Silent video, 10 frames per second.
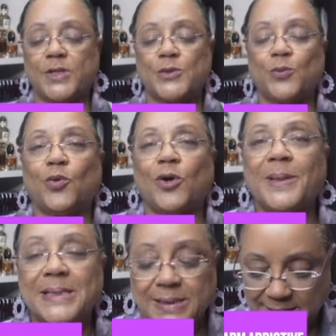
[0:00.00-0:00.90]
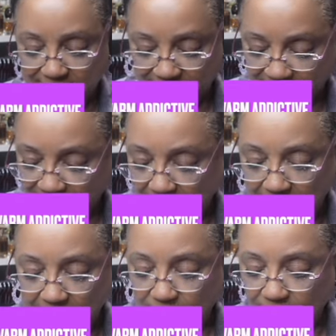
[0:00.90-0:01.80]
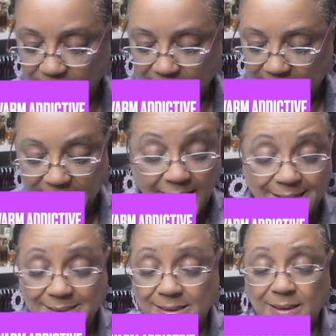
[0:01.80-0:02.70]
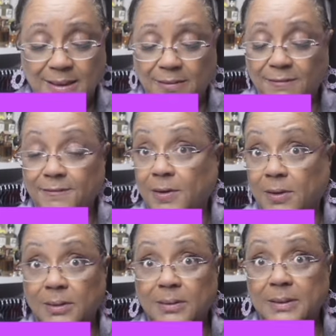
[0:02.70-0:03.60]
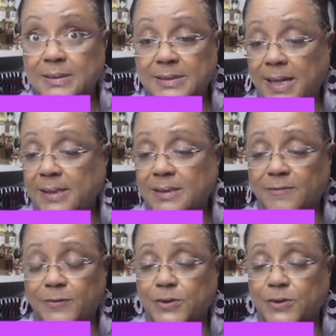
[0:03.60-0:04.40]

Rich, warm, addictive. A fantastic fall scent for